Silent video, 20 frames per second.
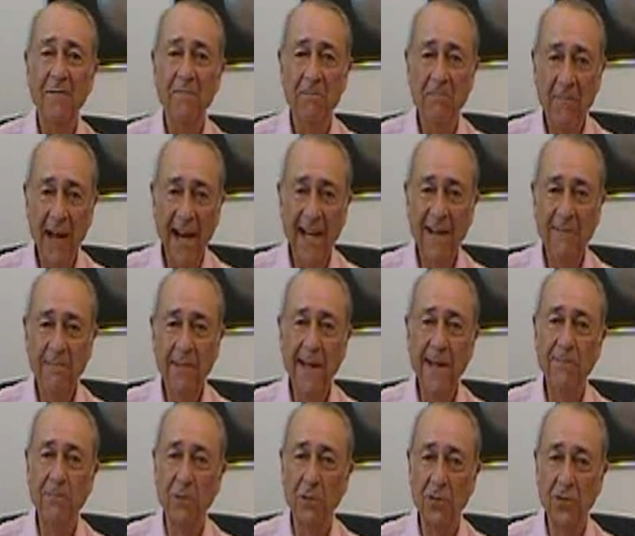Many
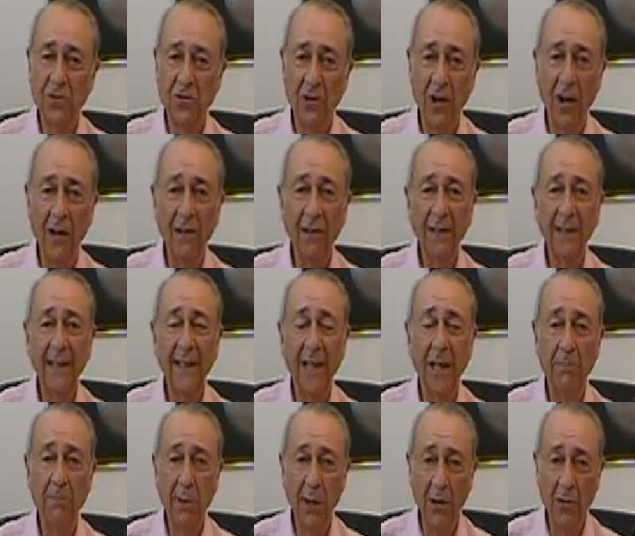people strongly
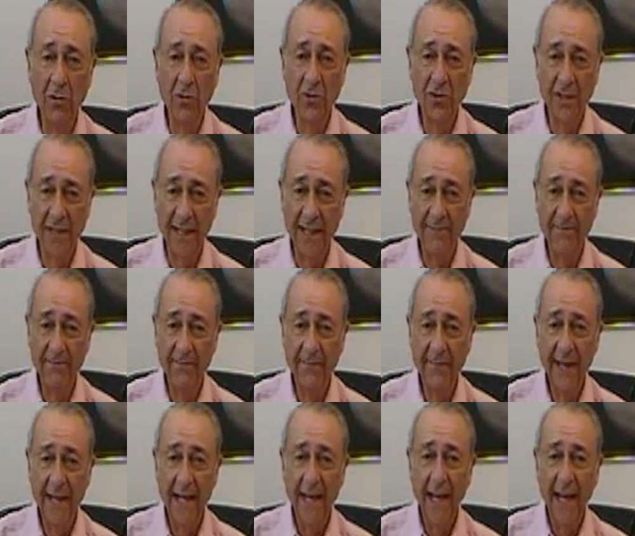opposed it,
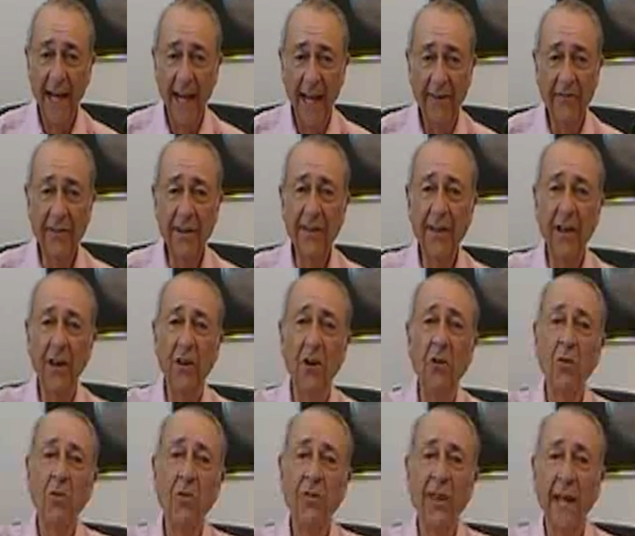even
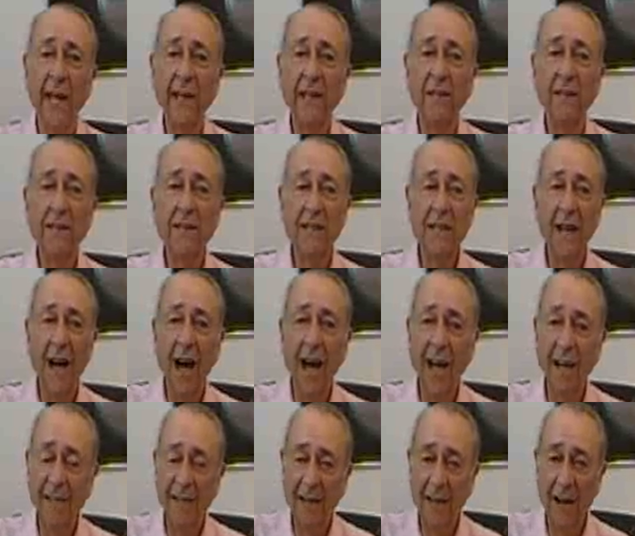though they could
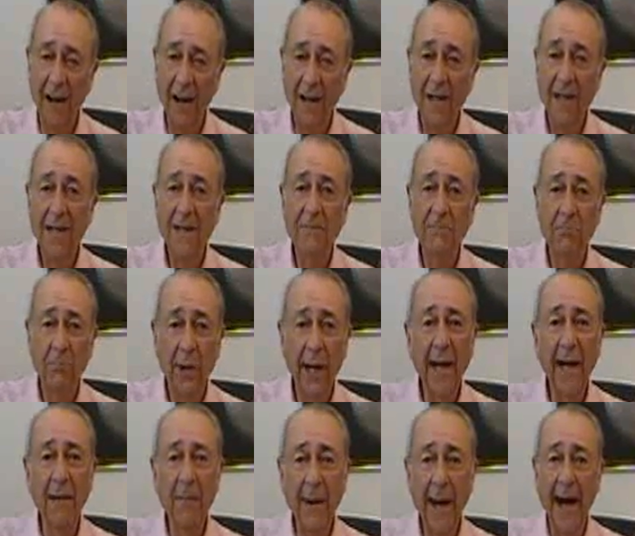not
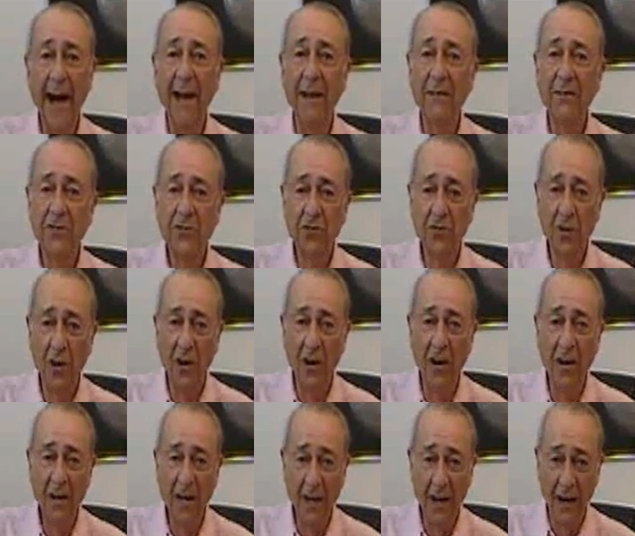bring about
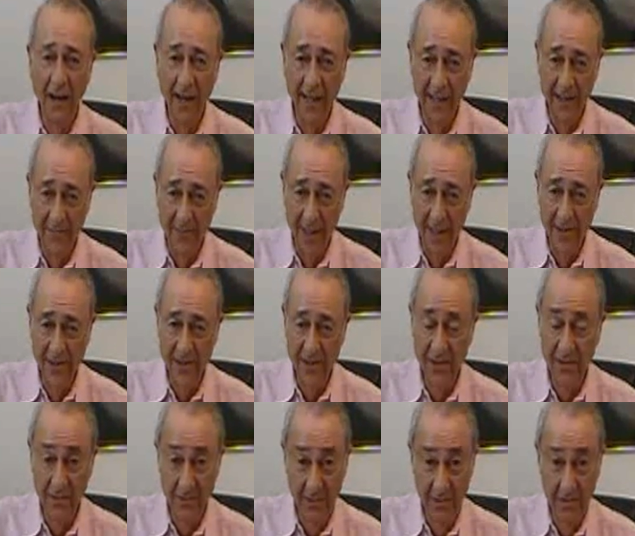strong
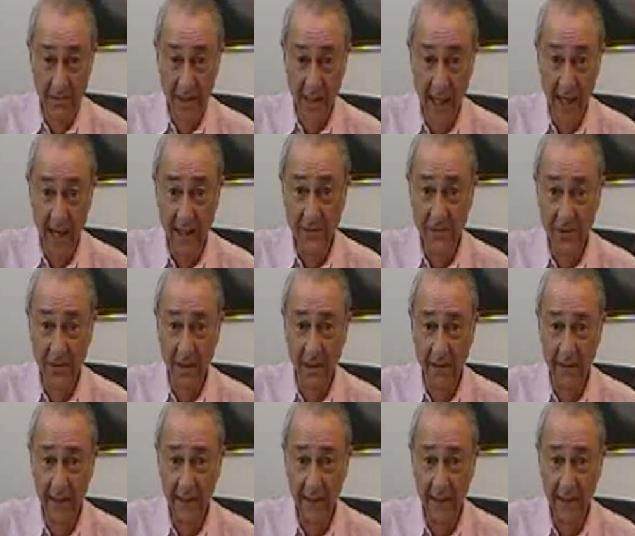arguments to the contrary.